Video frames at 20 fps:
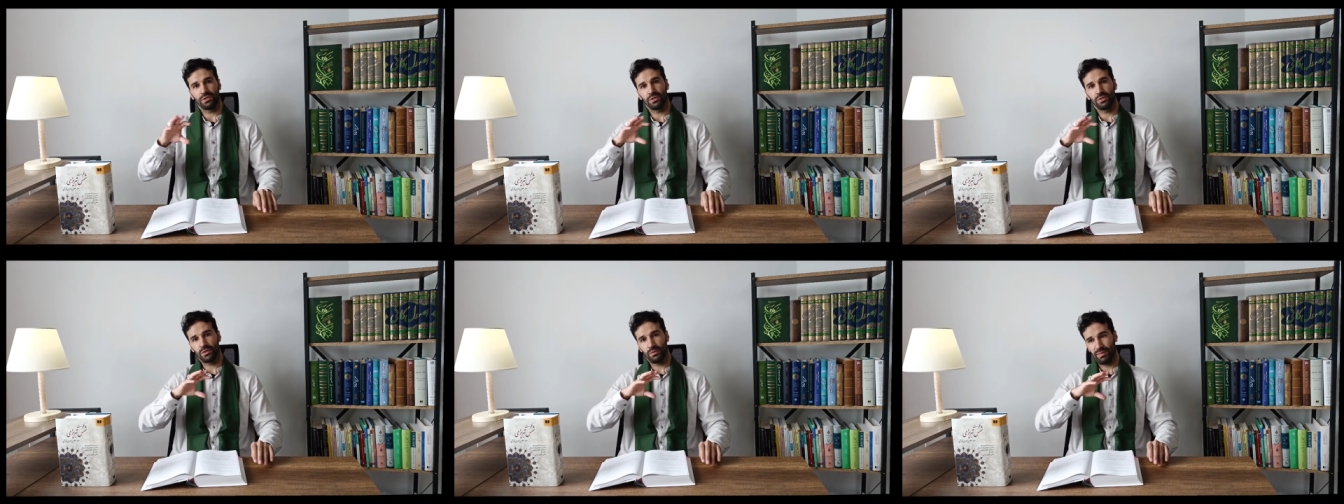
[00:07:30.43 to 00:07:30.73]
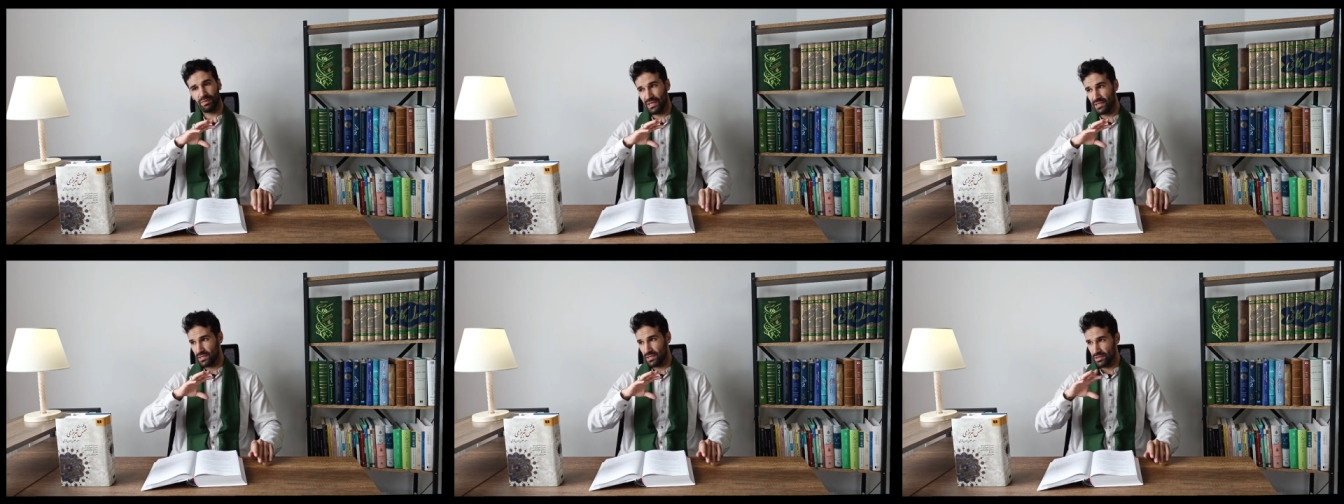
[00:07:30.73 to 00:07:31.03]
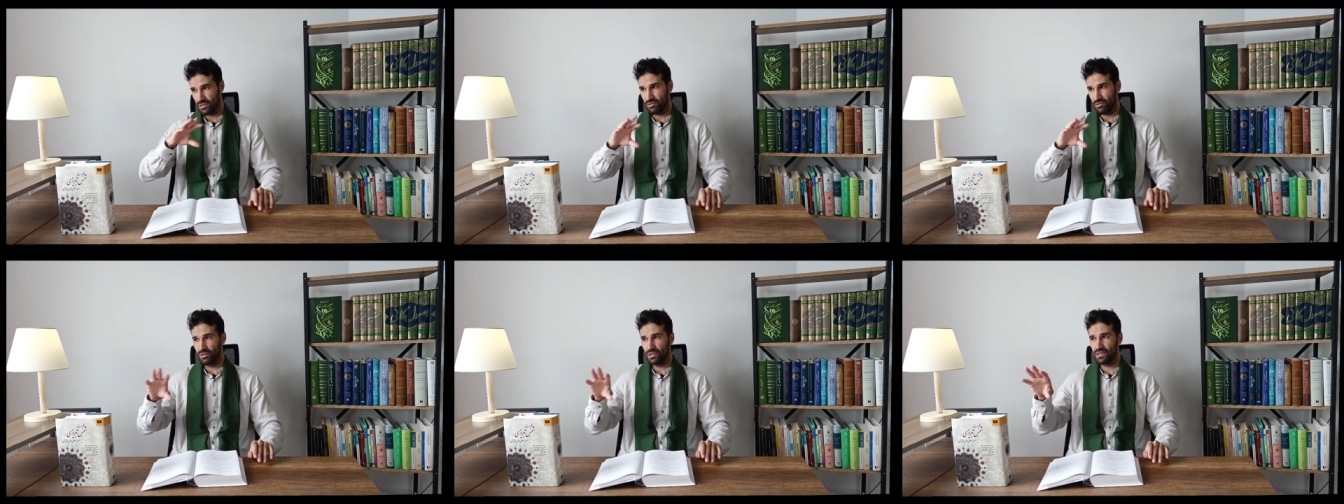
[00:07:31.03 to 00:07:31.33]
don't pass
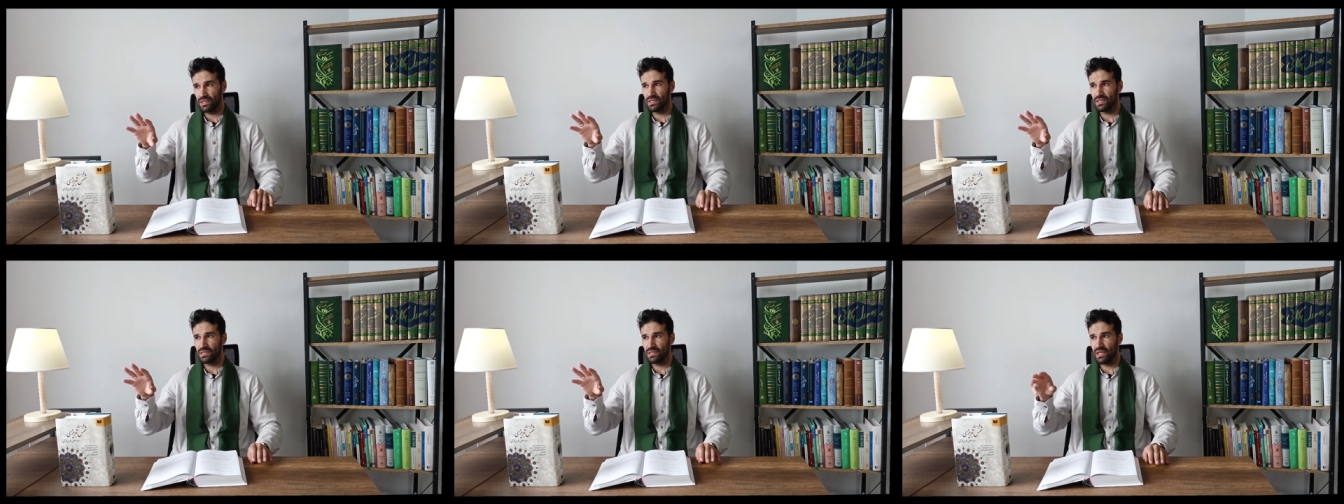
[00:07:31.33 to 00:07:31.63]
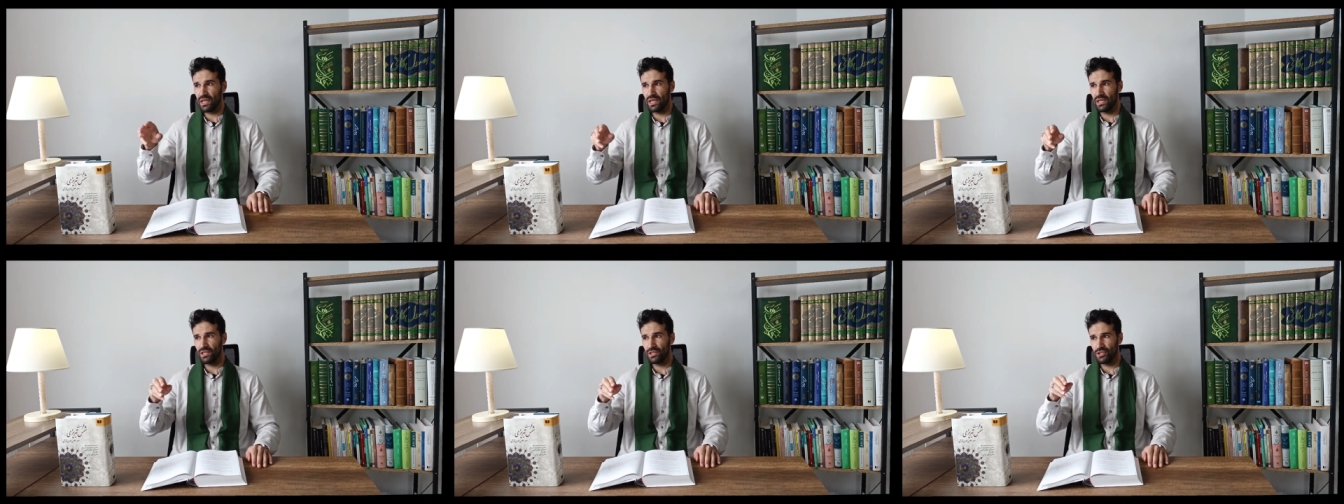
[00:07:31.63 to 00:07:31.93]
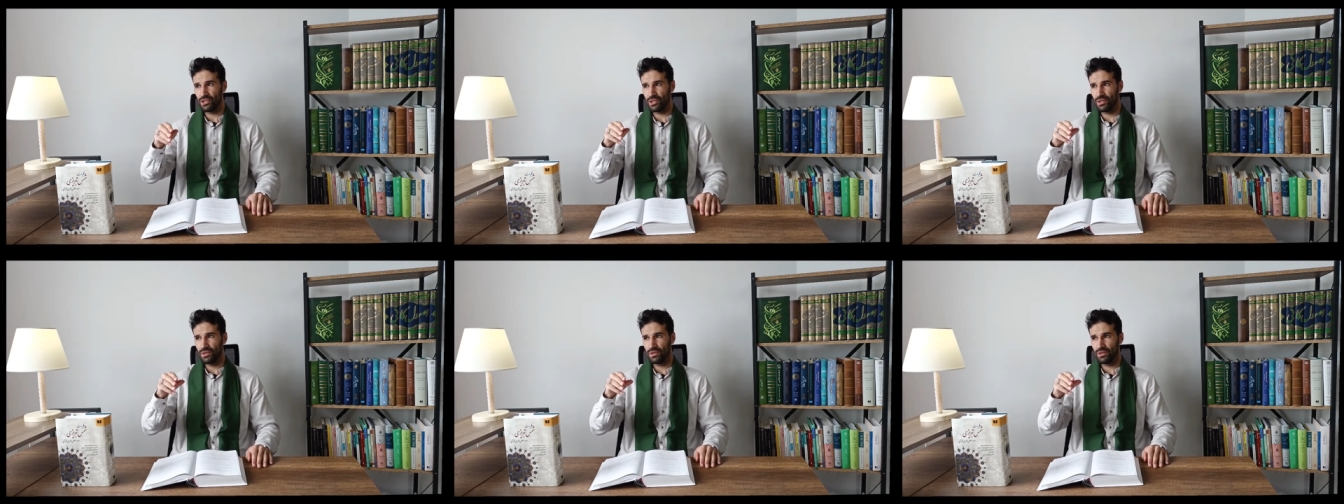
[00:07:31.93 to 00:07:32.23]
through this
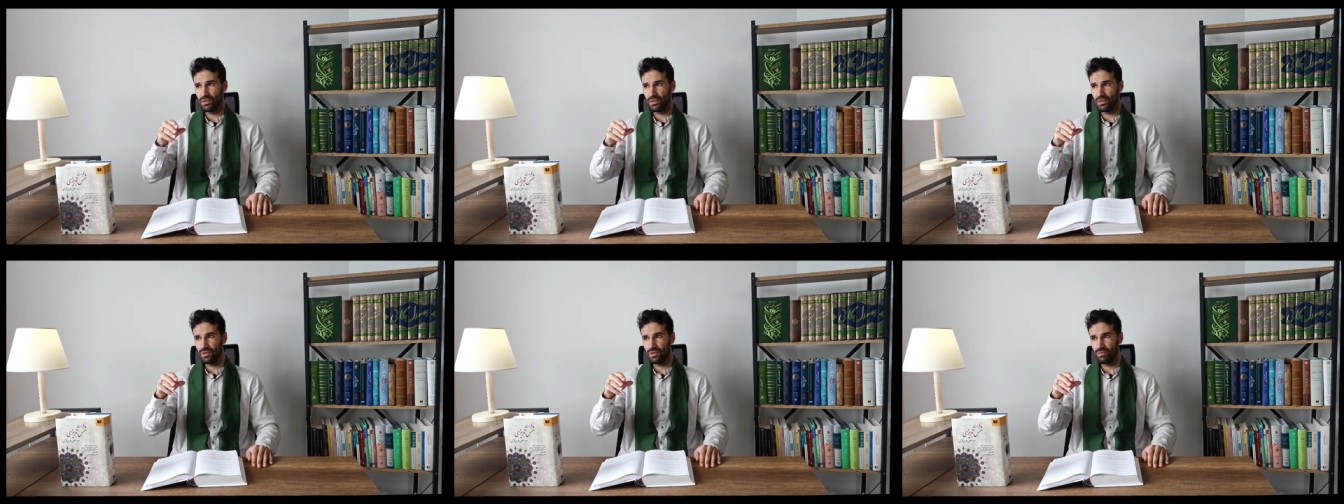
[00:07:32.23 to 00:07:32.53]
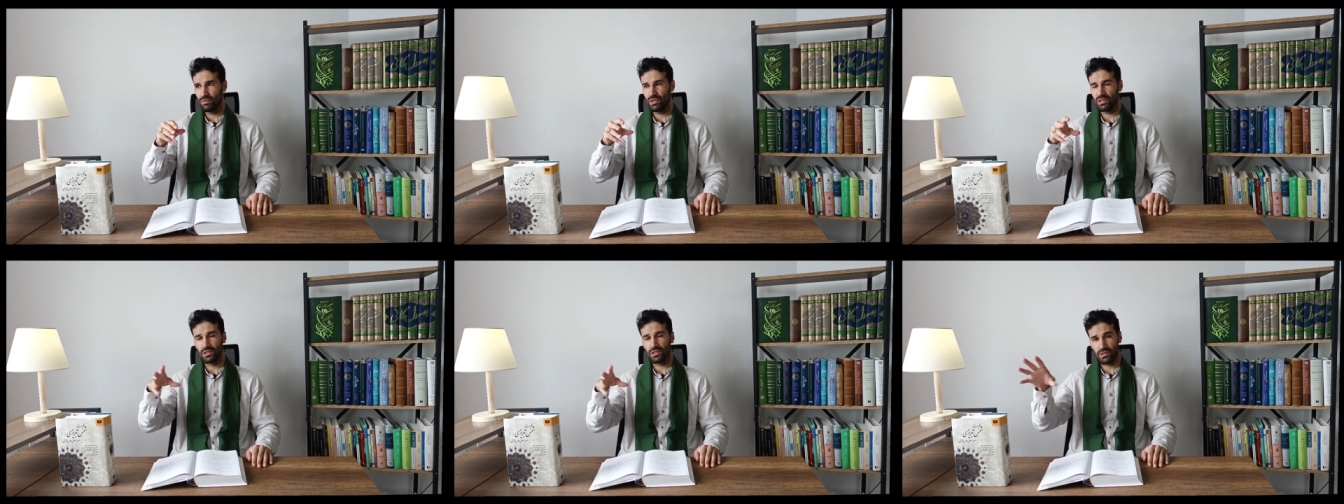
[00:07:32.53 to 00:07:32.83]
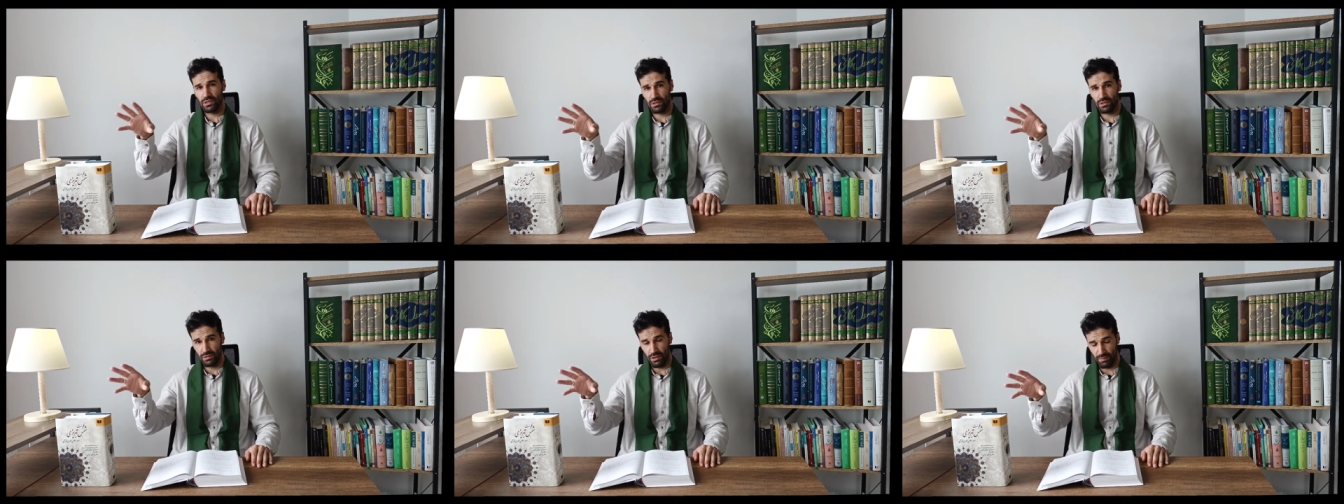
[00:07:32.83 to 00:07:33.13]
stage with
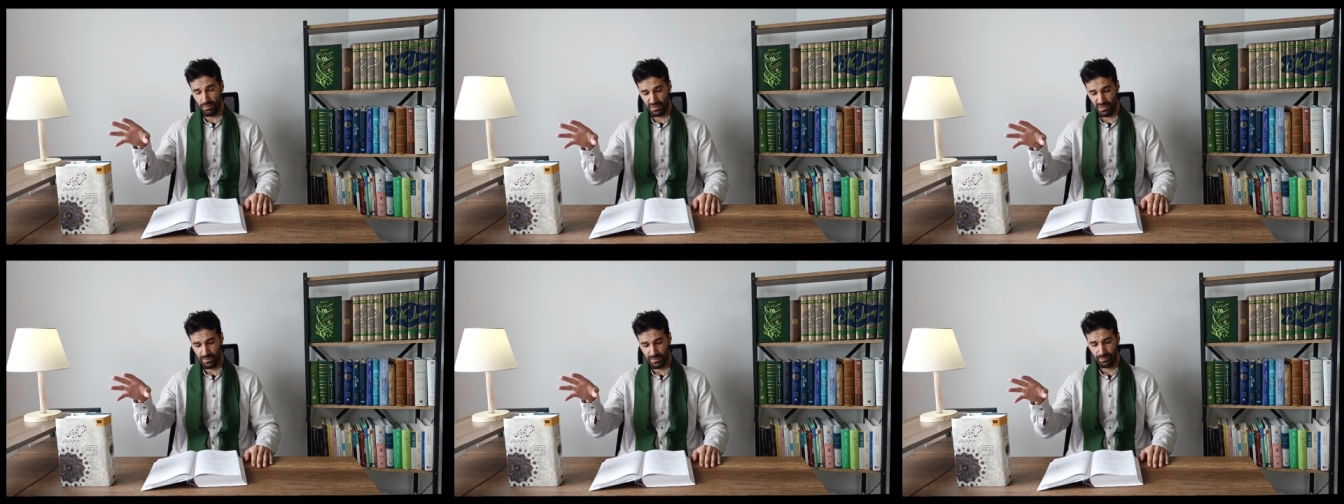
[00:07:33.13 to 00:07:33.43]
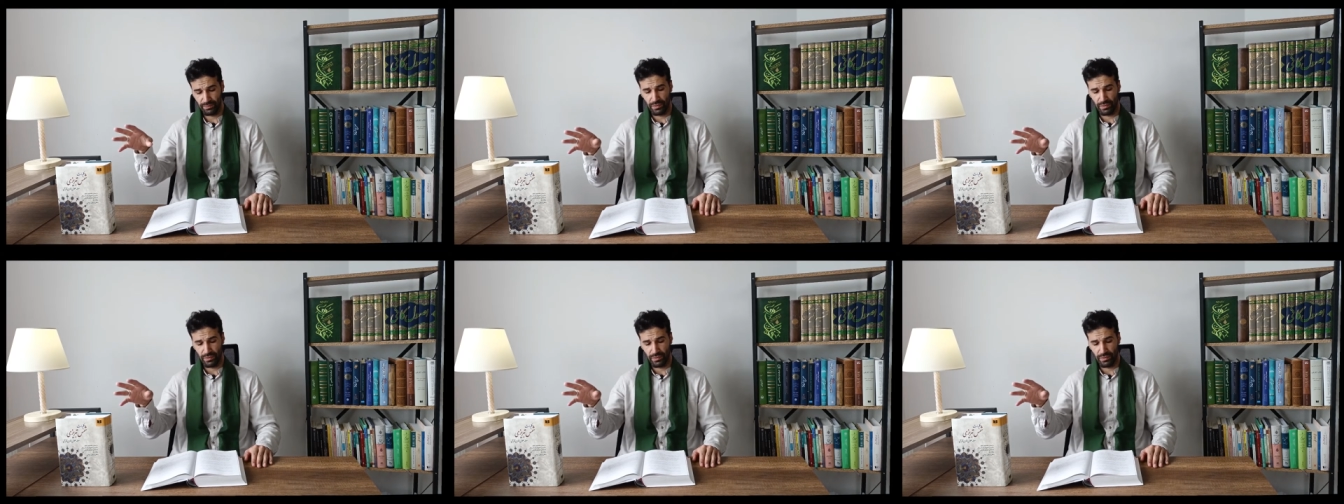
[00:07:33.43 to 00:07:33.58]
this group.